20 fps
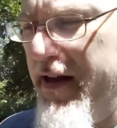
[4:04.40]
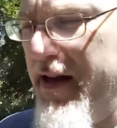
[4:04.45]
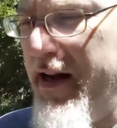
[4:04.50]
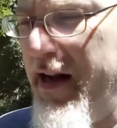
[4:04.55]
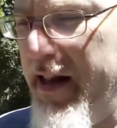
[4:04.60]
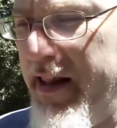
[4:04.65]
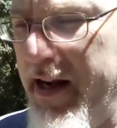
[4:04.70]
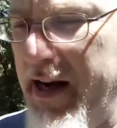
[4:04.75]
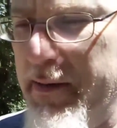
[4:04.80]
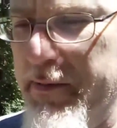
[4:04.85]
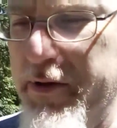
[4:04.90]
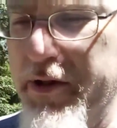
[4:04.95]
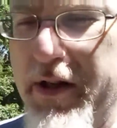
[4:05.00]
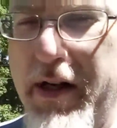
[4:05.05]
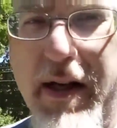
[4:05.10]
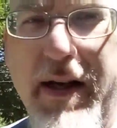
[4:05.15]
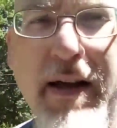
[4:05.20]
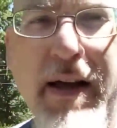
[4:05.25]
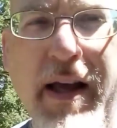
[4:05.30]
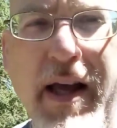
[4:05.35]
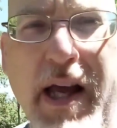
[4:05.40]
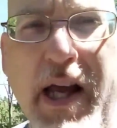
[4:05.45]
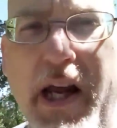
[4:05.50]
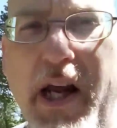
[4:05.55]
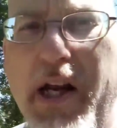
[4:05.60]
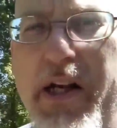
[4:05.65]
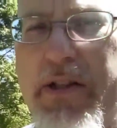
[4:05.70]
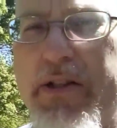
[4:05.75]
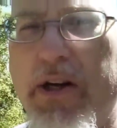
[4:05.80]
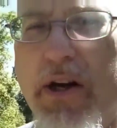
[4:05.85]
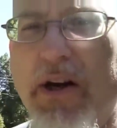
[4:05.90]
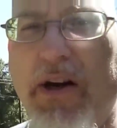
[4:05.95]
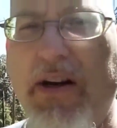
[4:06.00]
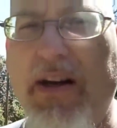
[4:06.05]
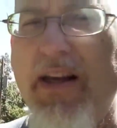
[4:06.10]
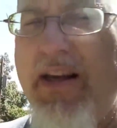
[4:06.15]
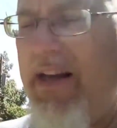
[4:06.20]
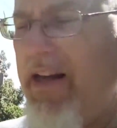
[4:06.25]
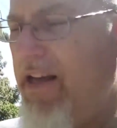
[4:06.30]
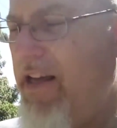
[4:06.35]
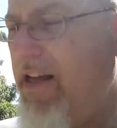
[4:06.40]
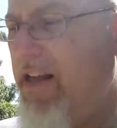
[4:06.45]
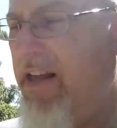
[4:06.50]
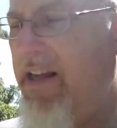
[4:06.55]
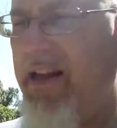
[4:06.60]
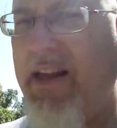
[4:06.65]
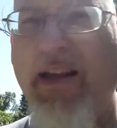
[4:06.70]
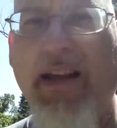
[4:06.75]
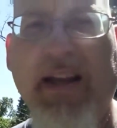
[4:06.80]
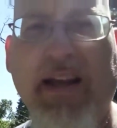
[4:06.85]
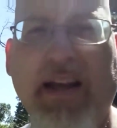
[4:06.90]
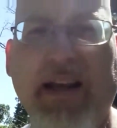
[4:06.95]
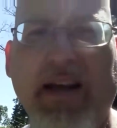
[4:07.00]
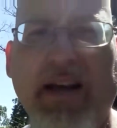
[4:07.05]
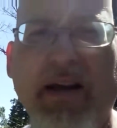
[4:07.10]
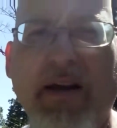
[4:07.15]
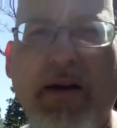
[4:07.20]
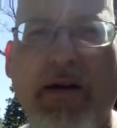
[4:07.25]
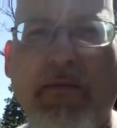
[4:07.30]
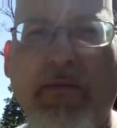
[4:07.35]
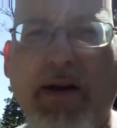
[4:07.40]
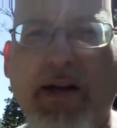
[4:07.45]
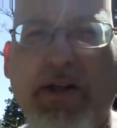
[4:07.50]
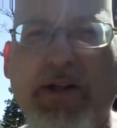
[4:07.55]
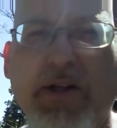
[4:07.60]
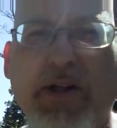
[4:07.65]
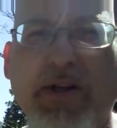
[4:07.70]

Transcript: and then I'm just going to turn, make sure